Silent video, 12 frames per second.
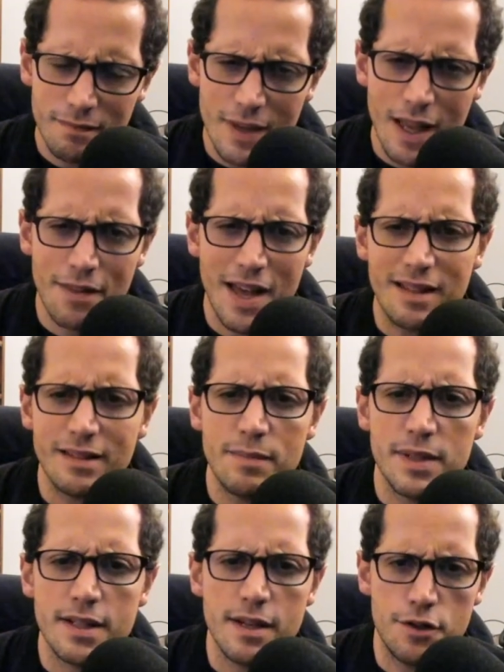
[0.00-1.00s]
that
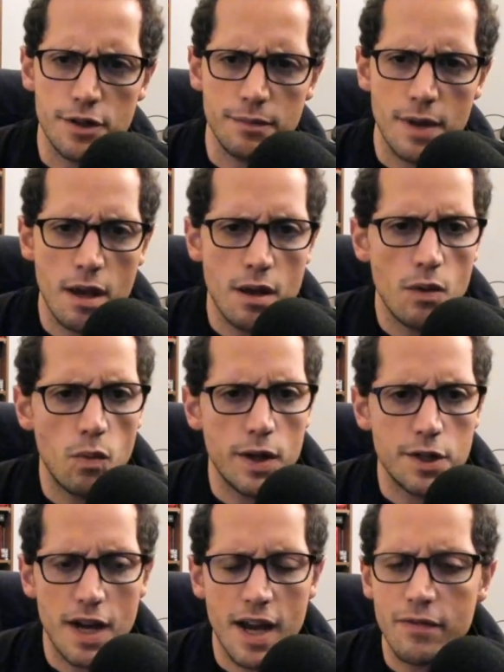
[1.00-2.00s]
limitation,
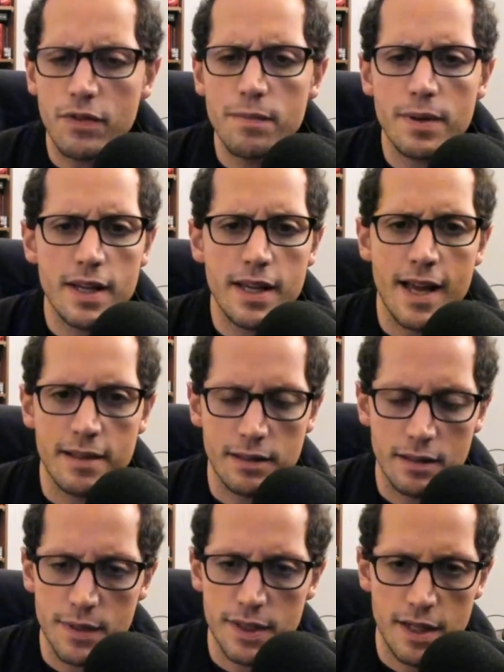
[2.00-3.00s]
which everybody has a
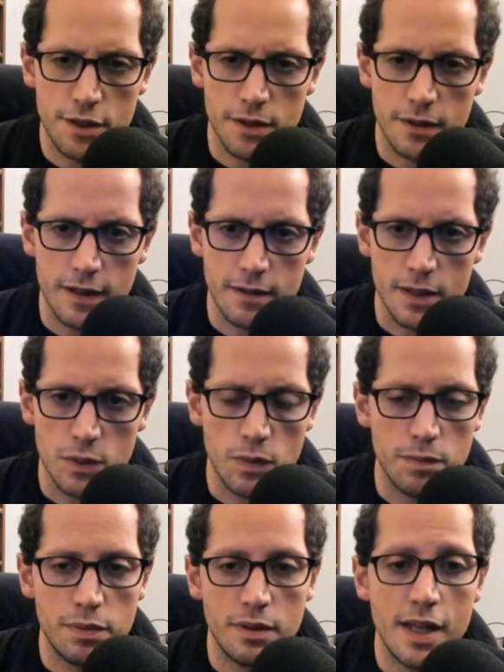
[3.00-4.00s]
limitation like this
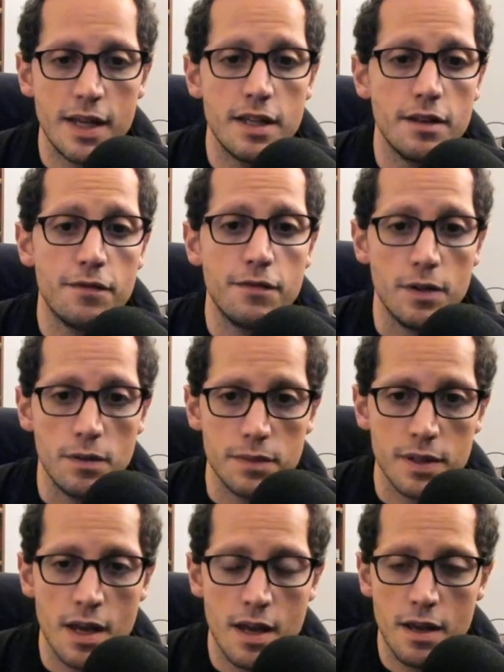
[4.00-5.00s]
with plenty of films.